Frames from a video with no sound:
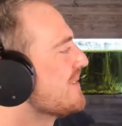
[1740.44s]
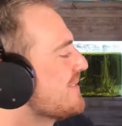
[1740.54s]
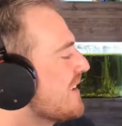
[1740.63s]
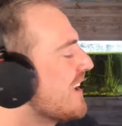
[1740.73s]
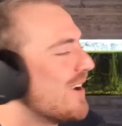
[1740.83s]
am I
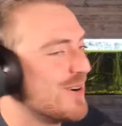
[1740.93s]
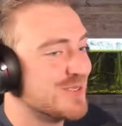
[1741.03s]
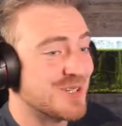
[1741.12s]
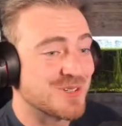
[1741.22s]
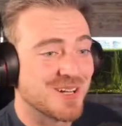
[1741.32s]

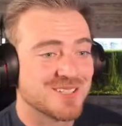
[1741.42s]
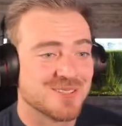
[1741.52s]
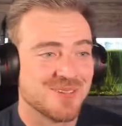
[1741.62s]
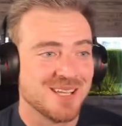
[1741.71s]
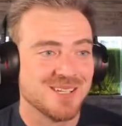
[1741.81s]
Hotel
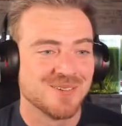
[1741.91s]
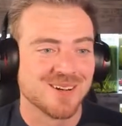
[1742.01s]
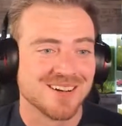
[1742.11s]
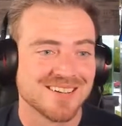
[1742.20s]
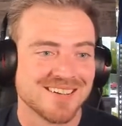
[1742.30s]
Transylvania,
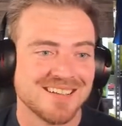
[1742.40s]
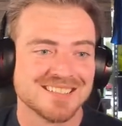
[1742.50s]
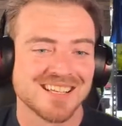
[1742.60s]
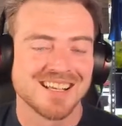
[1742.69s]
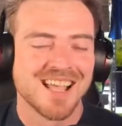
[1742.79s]
where
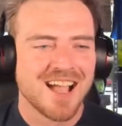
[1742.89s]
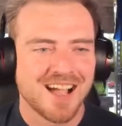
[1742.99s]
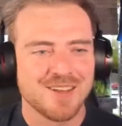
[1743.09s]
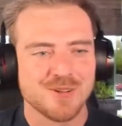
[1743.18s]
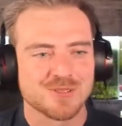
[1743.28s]
he's like,
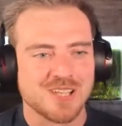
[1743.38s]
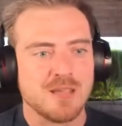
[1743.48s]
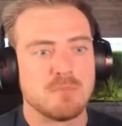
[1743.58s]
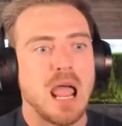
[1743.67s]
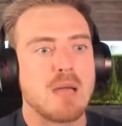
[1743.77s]
I don't
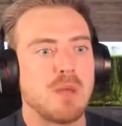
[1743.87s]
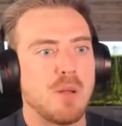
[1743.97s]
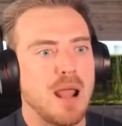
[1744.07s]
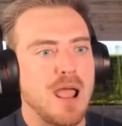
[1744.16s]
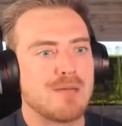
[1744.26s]
say blah,
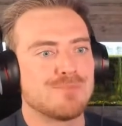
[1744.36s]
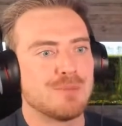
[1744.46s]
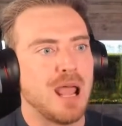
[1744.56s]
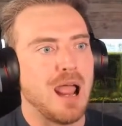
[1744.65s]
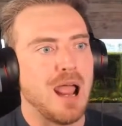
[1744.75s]
blah, blah, blah,
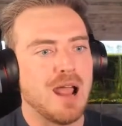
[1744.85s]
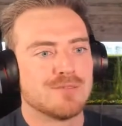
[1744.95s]
blah.